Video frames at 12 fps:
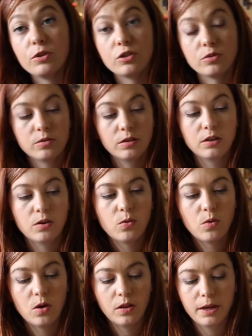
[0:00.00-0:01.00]
which is really
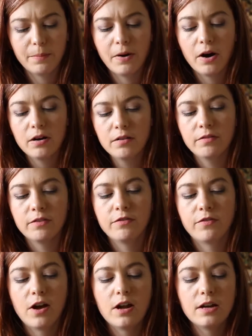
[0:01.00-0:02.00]
cool. Like, part of the
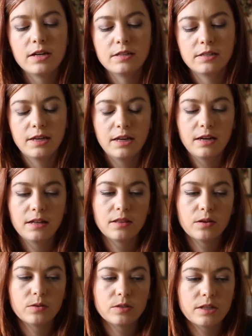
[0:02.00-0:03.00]
fun is getting
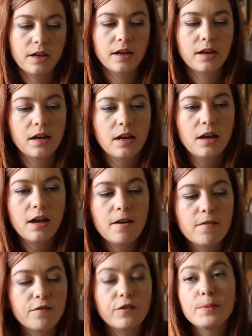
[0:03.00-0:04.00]
those, like,
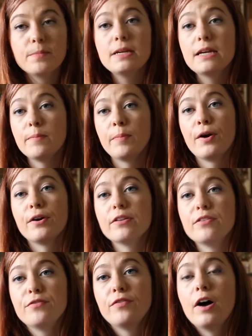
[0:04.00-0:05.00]
for me, part of
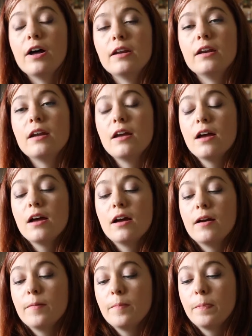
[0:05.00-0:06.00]
the fun
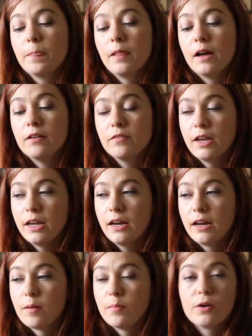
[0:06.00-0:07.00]
of
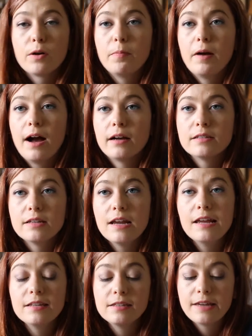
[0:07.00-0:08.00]
getting a book box
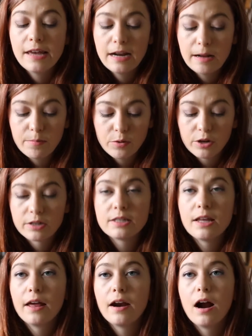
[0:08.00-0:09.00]
is getting books
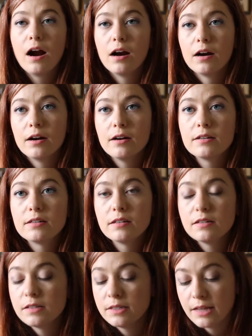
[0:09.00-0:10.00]
that are
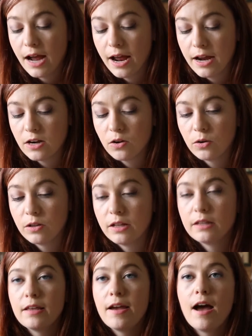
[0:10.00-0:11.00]
signed, or
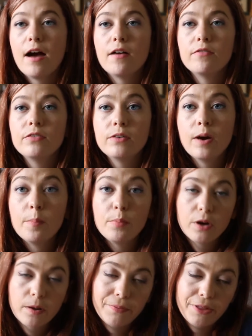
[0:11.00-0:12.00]
they have a
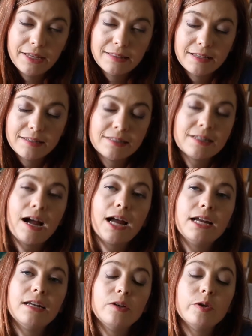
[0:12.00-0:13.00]
book plate that's
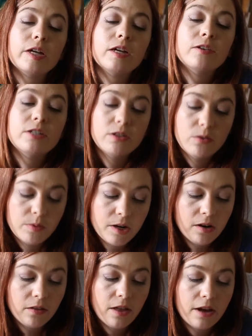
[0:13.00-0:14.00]
signed. You get your Dear
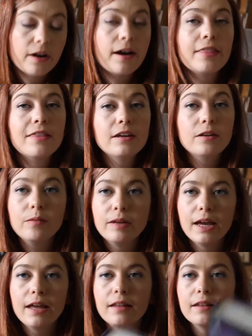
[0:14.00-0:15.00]
Reader letter, and then you
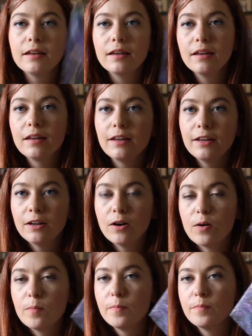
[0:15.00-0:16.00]
get, you
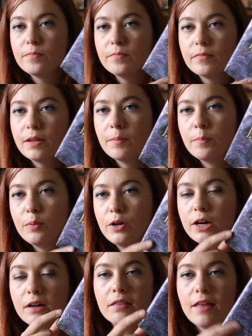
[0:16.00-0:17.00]
know,
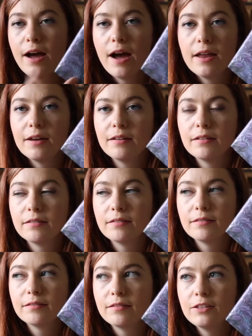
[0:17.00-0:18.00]
book that
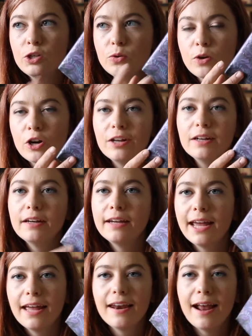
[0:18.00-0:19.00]
you couldn't
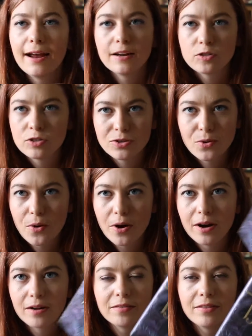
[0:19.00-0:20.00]
get at a
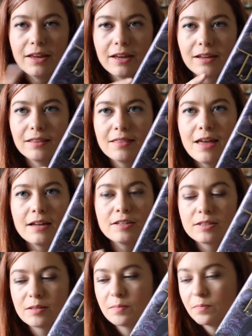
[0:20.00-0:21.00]
store. Like,
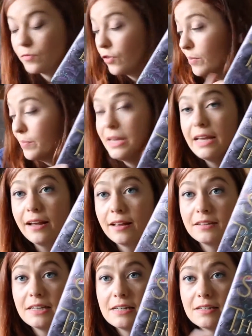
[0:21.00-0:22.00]
that's, for me
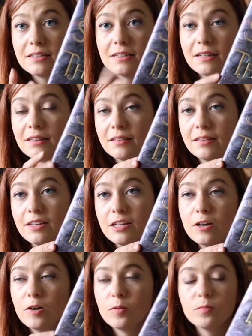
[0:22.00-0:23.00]
at least, and, you
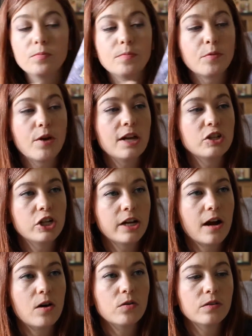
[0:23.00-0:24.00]
know,
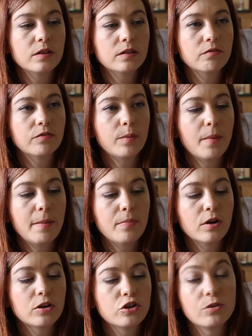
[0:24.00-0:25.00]
branching out for my
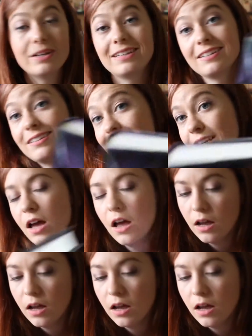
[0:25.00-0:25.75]
book choices.